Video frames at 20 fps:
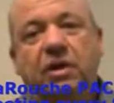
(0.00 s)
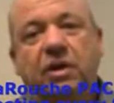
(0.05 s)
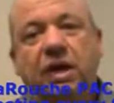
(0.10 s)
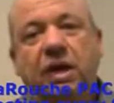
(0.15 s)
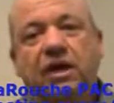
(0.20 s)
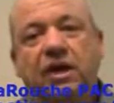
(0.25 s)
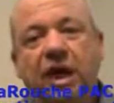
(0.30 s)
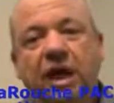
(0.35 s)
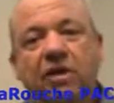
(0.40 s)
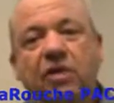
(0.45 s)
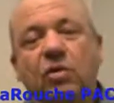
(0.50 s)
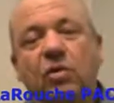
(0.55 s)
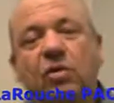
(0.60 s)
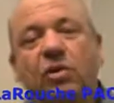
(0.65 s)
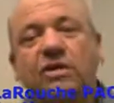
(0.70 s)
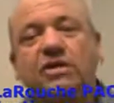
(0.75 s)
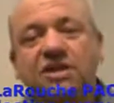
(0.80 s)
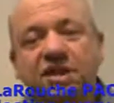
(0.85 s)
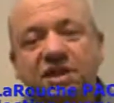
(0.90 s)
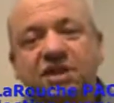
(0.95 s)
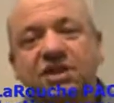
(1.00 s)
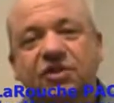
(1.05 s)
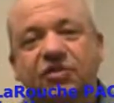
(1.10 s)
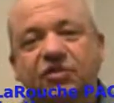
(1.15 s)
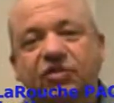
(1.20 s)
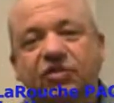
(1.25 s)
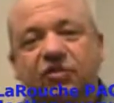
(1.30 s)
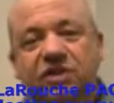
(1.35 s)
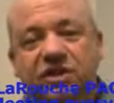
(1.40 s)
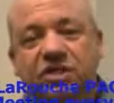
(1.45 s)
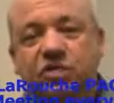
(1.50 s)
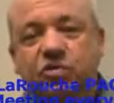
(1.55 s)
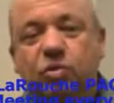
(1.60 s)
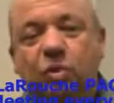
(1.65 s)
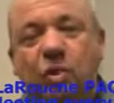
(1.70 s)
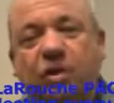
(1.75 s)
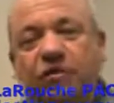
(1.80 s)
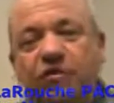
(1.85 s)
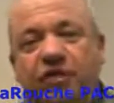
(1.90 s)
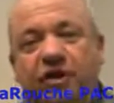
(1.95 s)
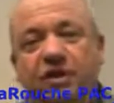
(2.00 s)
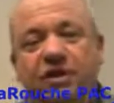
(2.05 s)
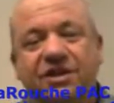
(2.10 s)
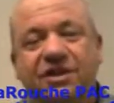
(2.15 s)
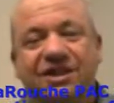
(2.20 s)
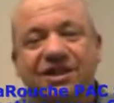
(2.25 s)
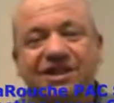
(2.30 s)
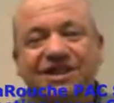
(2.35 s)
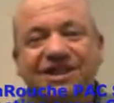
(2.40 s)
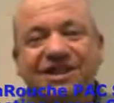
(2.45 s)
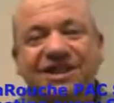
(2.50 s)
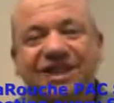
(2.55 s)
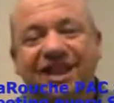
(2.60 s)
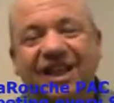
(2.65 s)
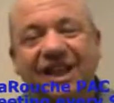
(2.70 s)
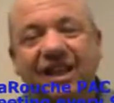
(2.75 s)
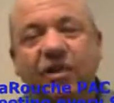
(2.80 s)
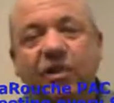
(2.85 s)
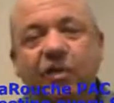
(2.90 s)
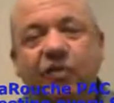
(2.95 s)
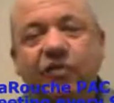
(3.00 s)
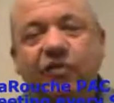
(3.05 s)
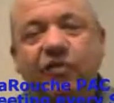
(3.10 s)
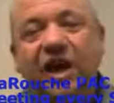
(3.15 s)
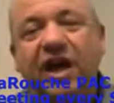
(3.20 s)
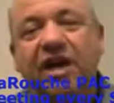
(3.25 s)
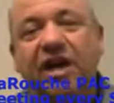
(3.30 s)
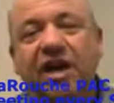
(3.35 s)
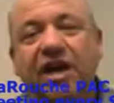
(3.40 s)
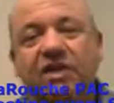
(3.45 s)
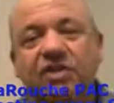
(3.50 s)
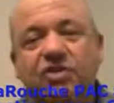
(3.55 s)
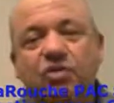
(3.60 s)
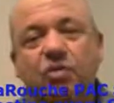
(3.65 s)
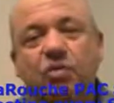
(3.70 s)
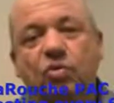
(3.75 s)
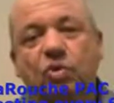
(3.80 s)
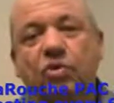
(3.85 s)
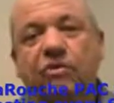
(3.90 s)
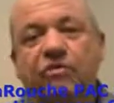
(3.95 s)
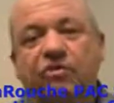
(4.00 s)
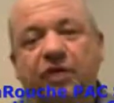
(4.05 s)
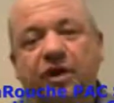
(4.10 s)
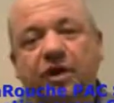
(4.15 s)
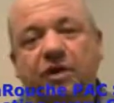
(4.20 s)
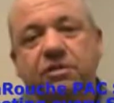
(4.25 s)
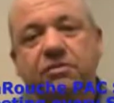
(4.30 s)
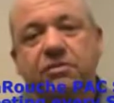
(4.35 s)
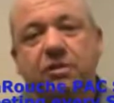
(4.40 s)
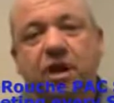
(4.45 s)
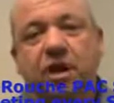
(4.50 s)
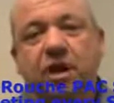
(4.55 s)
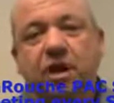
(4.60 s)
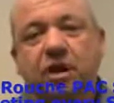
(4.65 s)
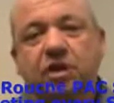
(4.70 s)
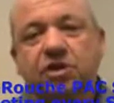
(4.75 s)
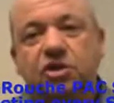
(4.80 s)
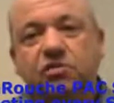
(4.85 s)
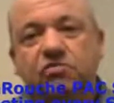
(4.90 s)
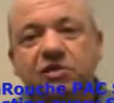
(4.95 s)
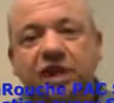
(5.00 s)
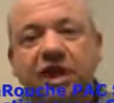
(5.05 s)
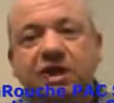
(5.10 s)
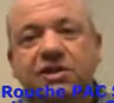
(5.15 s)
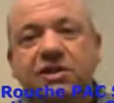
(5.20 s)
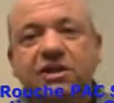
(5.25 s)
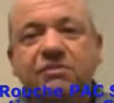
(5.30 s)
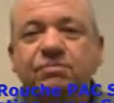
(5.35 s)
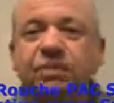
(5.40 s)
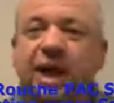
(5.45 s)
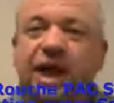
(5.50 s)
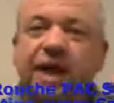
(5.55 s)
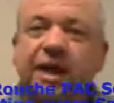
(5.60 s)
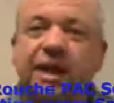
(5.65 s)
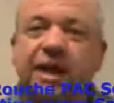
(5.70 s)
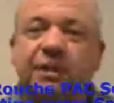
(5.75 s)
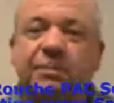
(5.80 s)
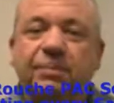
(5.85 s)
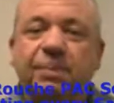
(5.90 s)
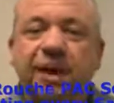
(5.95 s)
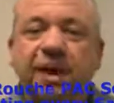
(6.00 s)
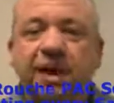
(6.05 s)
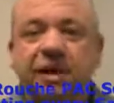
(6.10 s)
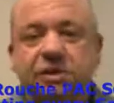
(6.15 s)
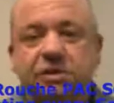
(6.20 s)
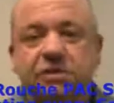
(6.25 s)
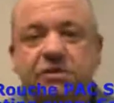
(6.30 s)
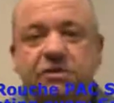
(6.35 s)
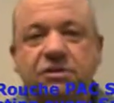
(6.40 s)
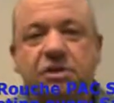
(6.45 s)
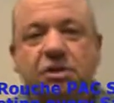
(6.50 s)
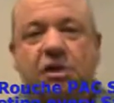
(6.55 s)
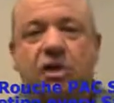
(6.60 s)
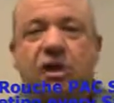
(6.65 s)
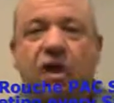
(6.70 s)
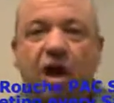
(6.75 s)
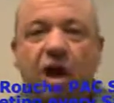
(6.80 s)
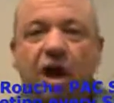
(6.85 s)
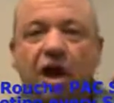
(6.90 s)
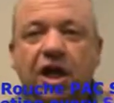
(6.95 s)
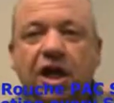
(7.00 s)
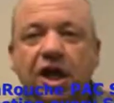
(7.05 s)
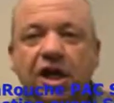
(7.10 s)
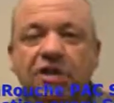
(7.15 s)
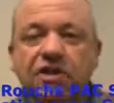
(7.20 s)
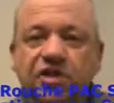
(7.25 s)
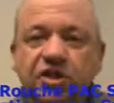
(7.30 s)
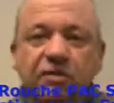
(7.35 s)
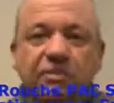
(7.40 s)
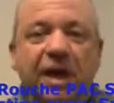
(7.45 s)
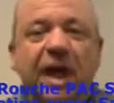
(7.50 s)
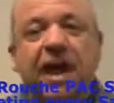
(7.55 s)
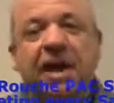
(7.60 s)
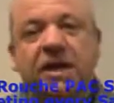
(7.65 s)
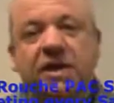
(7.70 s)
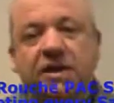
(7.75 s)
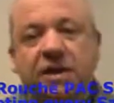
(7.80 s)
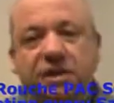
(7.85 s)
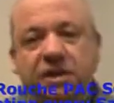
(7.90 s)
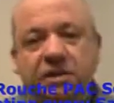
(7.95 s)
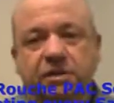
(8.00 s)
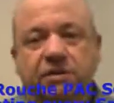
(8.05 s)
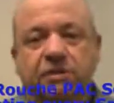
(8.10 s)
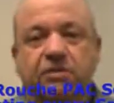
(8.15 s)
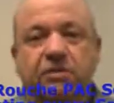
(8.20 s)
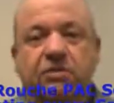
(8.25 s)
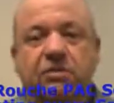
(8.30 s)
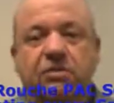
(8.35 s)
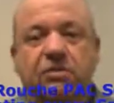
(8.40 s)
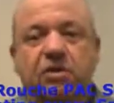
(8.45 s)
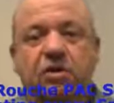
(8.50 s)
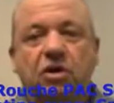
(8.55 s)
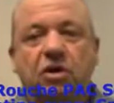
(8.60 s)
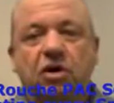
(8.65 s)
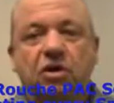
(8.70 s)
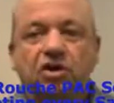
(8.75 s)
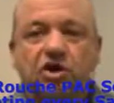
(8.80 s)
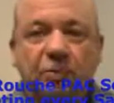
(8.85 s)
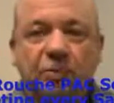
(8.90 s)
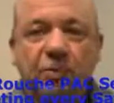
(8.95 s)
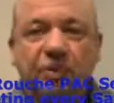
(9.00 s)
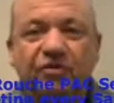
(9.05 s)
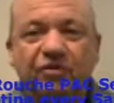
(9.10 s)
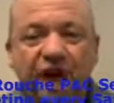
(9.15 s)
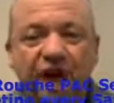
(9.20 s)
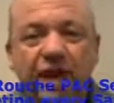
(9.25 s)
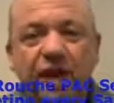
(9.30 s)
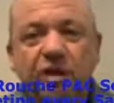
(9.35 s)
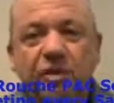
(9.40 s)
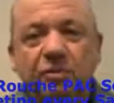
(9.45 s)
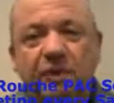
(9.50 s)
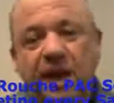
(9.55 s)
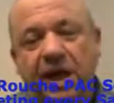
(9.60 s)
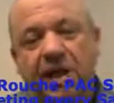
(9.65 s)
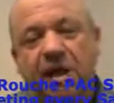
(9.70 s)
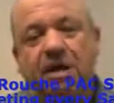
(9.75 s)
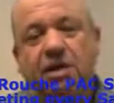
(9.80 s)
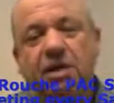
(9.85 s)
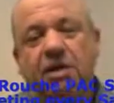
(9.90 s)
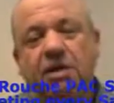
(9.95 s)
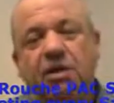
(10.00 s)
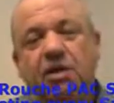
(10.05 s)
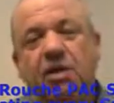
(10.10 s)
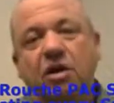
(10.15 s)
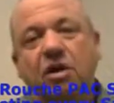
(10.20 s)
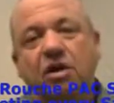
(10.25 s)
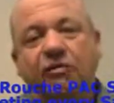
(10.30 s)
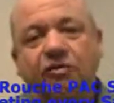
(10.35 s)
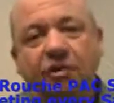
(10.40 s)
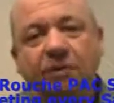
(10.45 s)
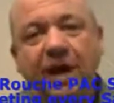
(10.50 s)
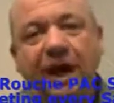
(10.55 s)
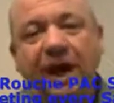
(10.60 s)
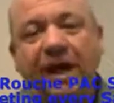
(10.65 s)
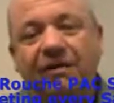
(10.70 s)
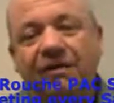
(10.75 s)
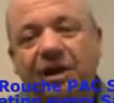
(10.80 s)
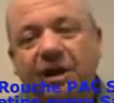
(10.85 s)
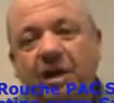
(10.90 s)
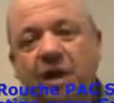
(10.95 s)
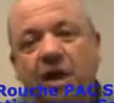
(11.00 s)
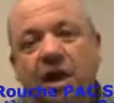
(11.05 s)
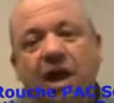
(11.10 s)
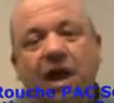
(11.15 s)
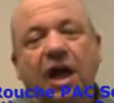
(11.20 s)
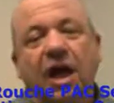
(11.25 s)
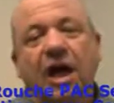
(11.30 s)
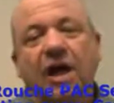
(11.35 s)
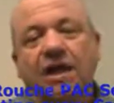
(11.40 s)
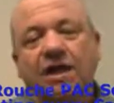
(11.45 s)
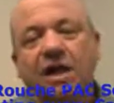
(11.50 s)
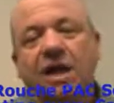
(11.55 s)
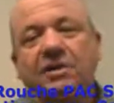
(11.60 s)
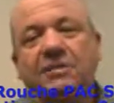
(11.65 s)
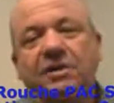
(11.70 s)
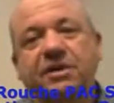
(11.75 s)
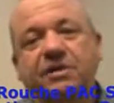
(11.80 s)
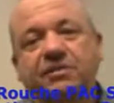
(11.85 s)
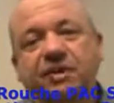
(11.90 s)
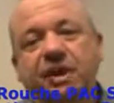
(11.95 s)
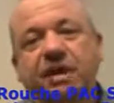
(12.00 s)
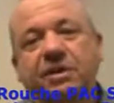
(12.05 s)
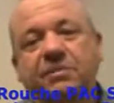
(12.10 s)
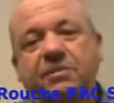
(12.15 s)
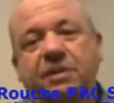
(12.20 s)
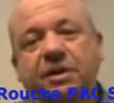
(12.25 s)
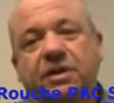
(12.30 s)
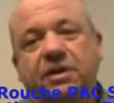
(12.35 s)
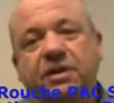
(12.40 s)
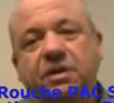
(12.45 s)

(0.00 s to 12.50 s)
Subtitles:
In other words, this is warfare. This is legal financial warfare directed by an empire against humanity to prevent humanity from having economic development.